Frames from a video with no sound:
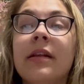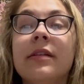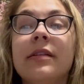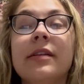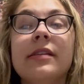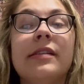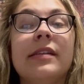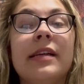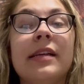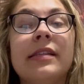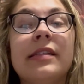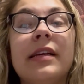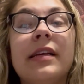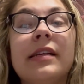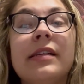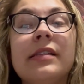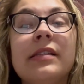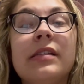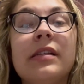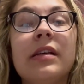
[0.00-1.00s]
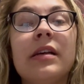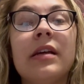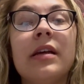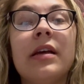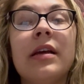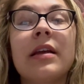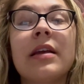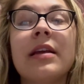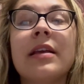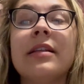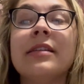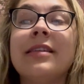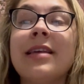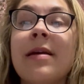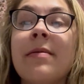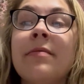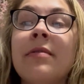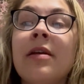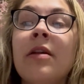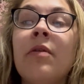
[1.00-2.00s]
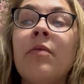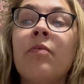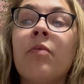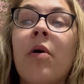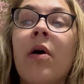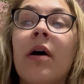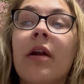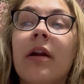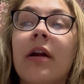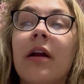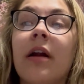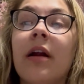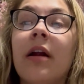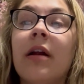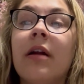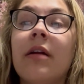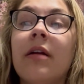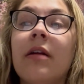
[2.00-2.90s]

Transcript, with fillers: diseases, contaminated water.